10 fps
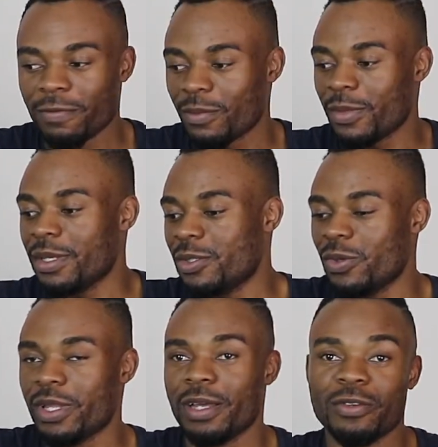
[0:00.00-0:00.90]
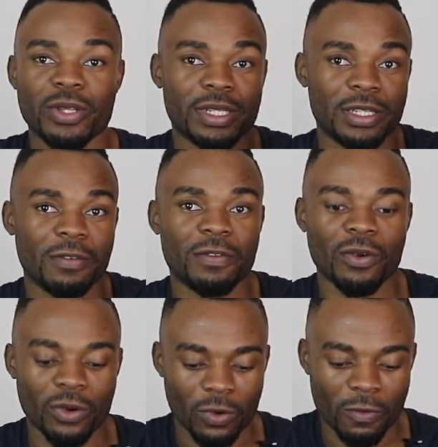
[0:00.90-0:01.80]
from this to there, to the TV,
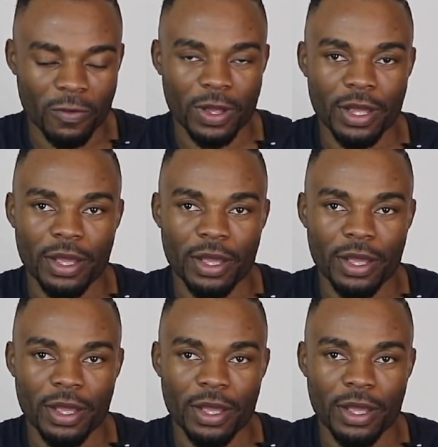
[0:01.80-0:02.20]
all over.